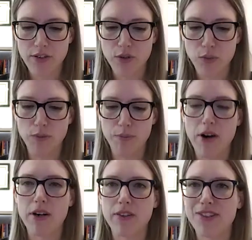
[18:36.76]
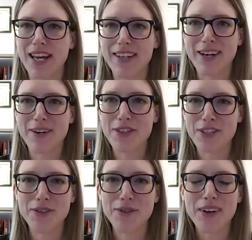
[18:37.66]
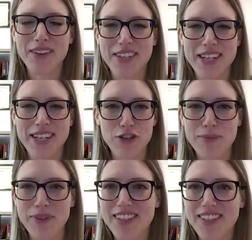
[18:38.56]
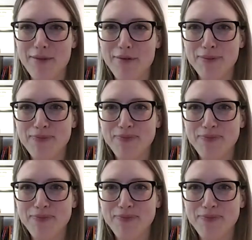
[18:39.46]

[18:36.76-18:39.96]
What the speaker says: to wood burial stand out to you and the tech chamber, Steve?